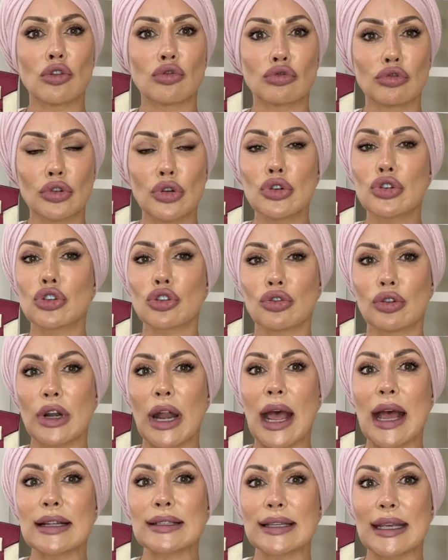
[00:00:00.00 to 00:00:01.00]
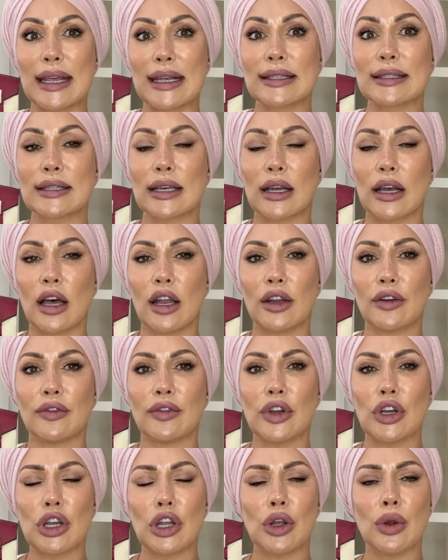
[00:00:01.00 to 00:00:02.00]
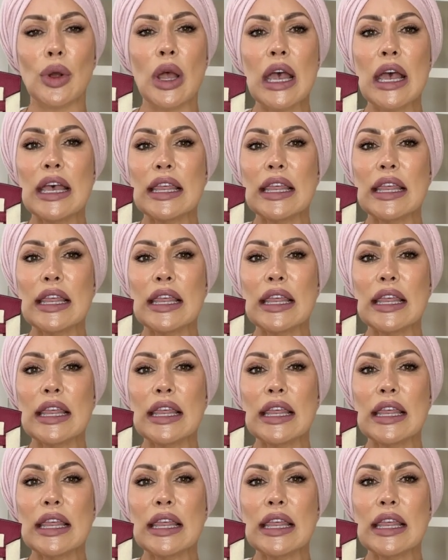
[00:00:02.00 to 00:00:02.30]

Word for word: Rouge Grenat is the colour for you.